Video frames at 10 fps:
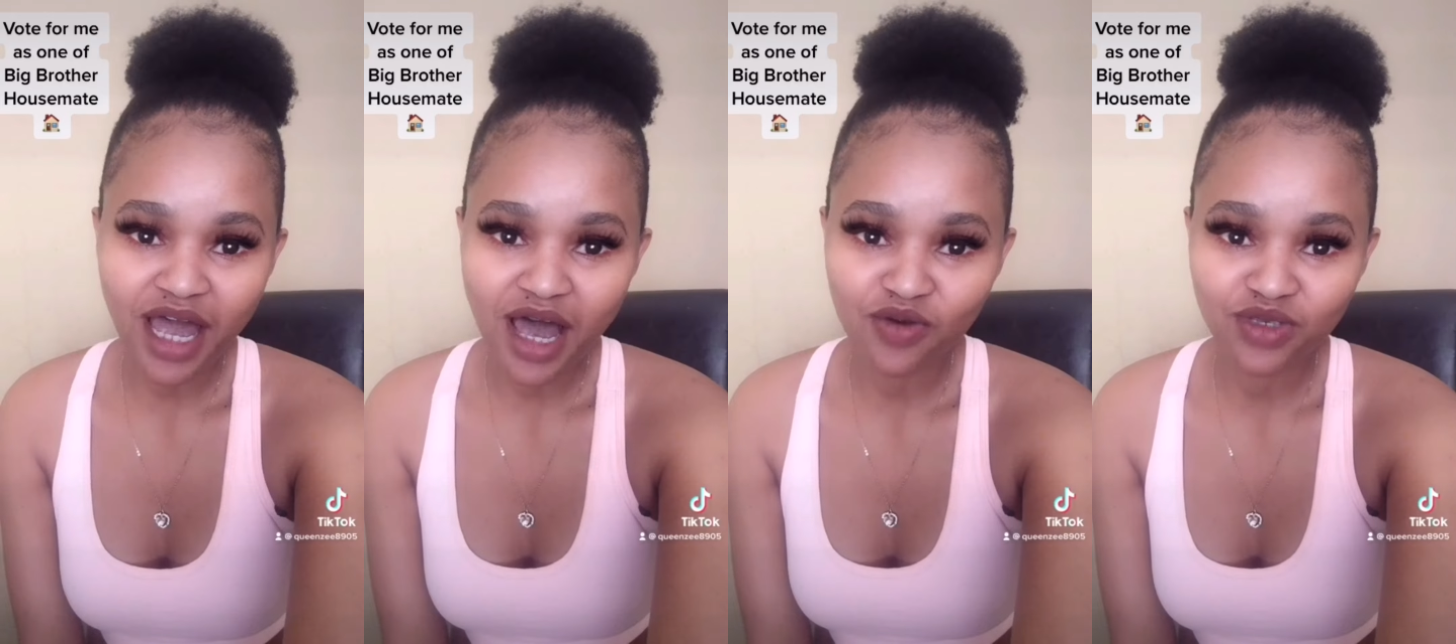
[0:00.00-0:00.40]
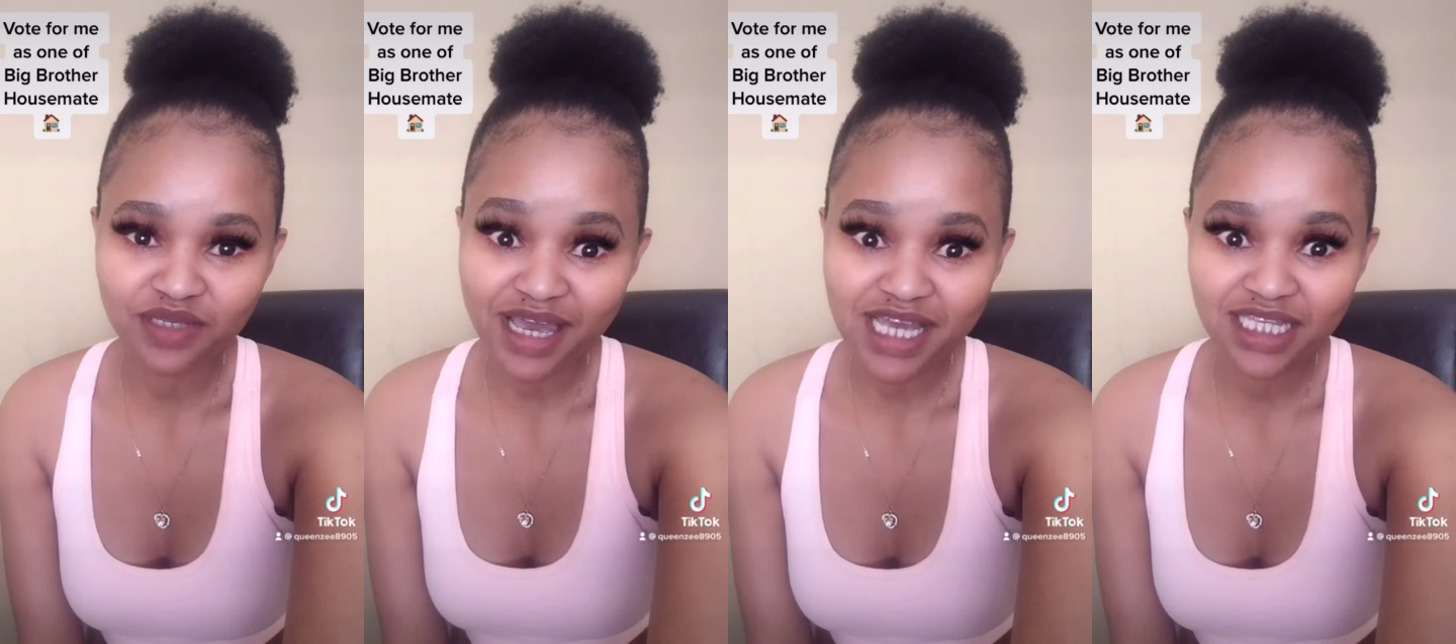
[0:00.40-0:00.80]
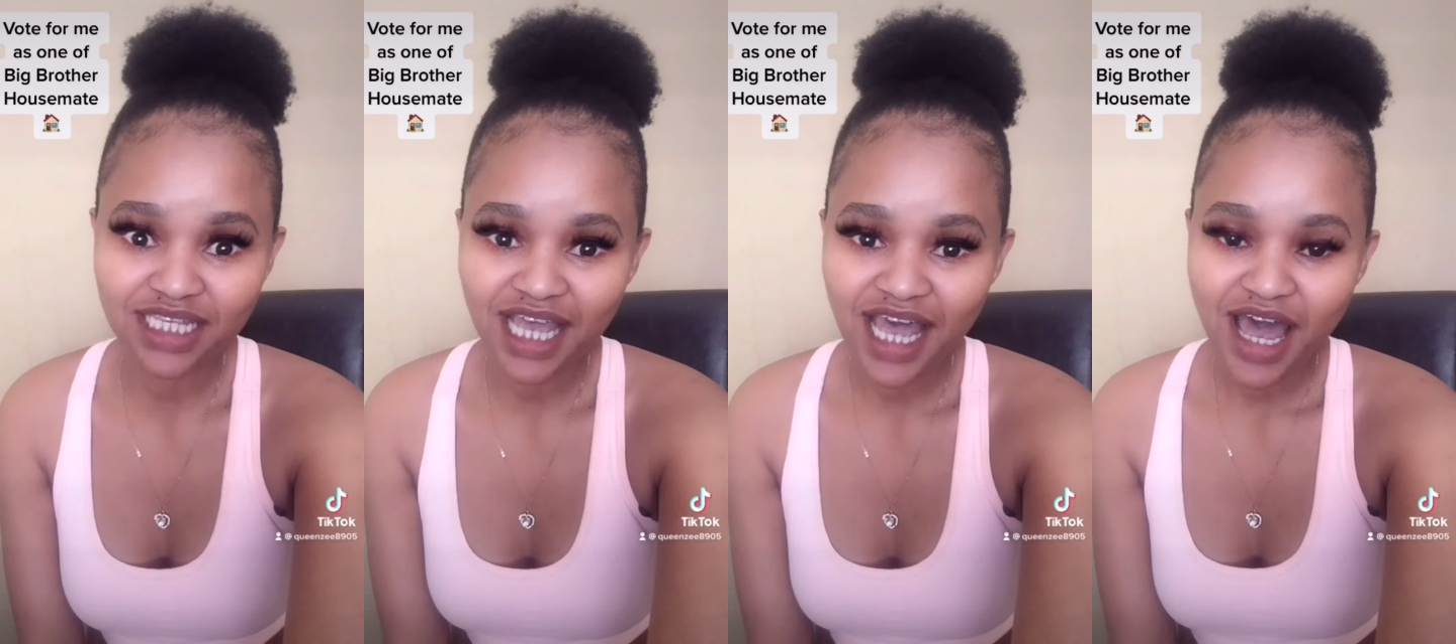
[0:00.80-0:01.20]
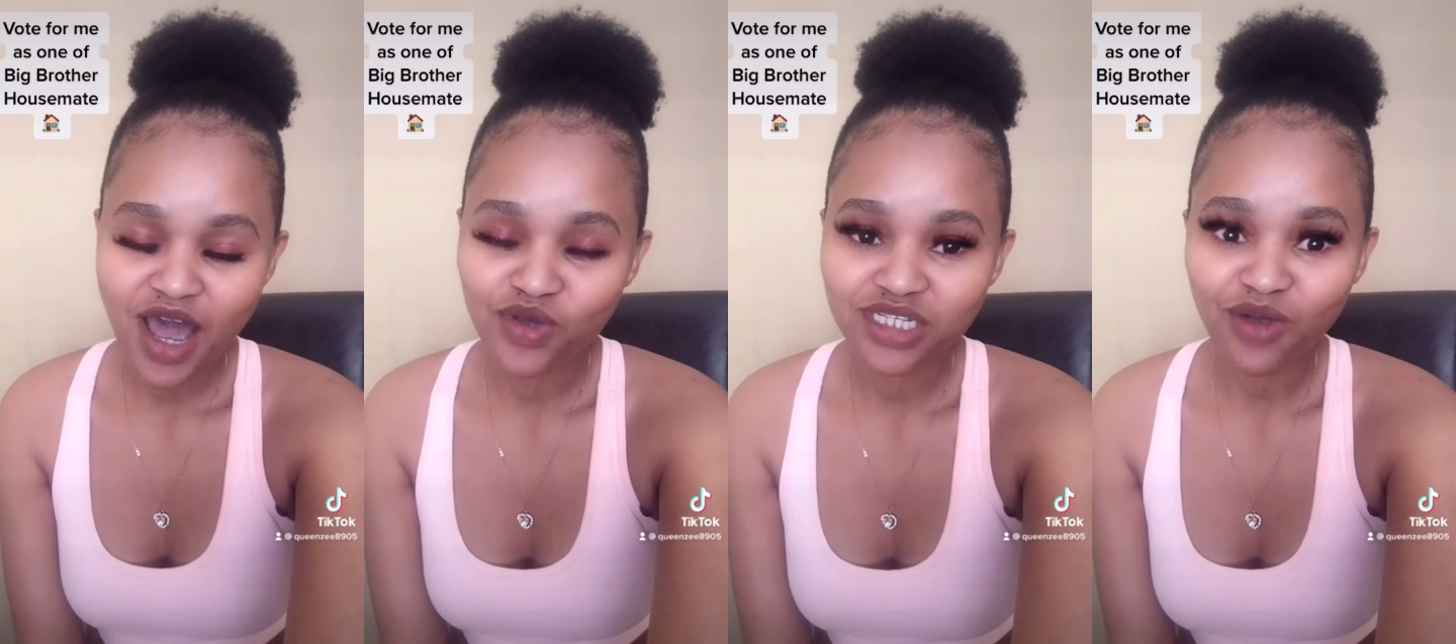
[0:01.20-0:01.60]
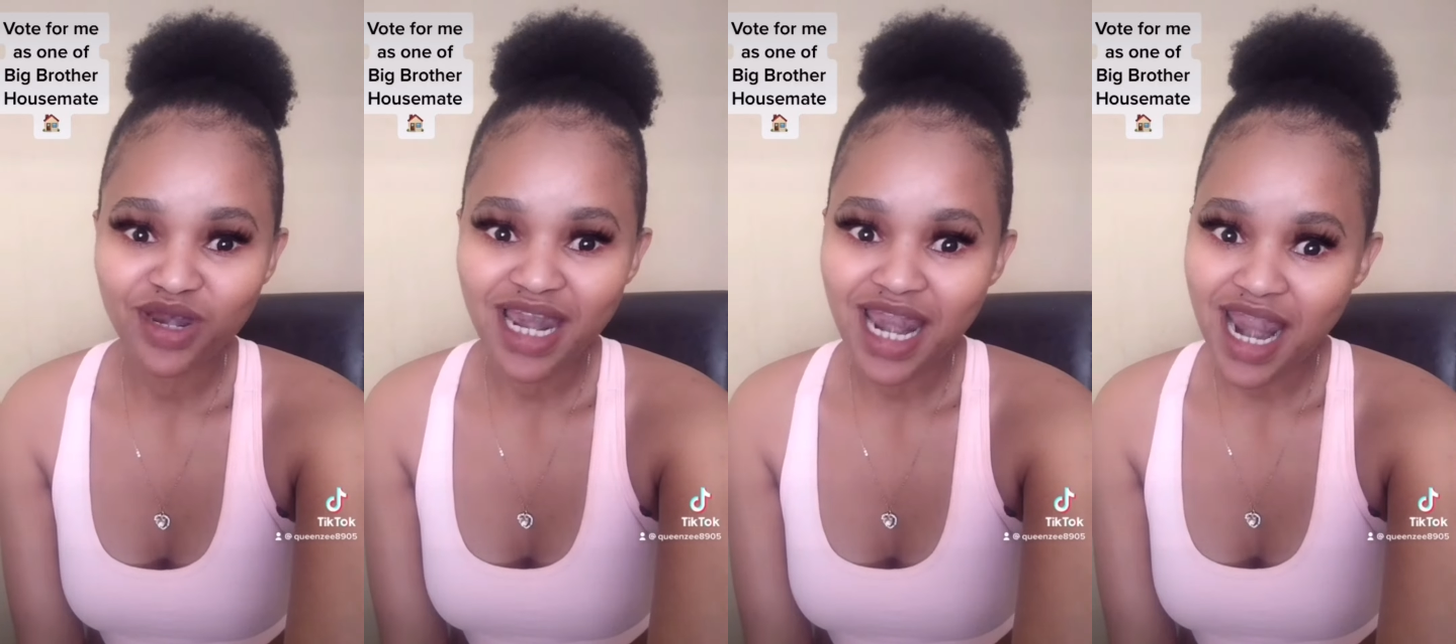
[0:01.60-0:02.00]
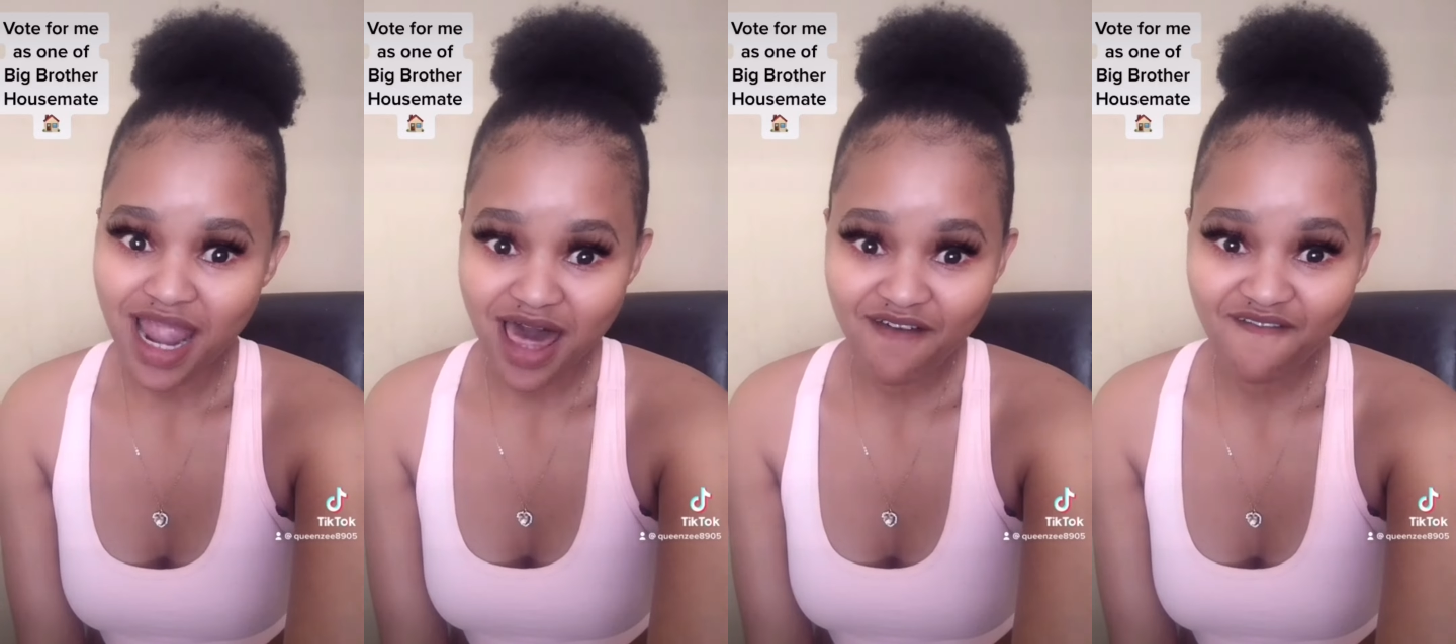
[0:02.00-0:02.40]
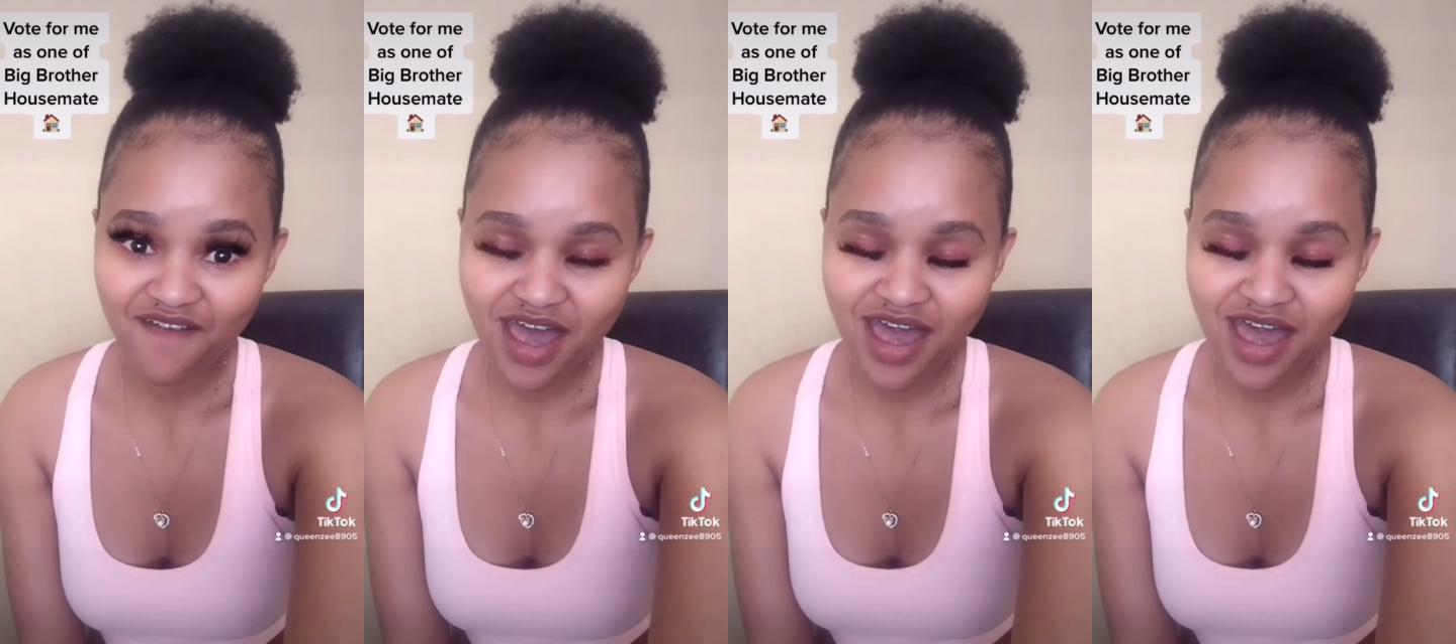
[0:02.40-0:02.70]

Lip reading: housemates, which I would love.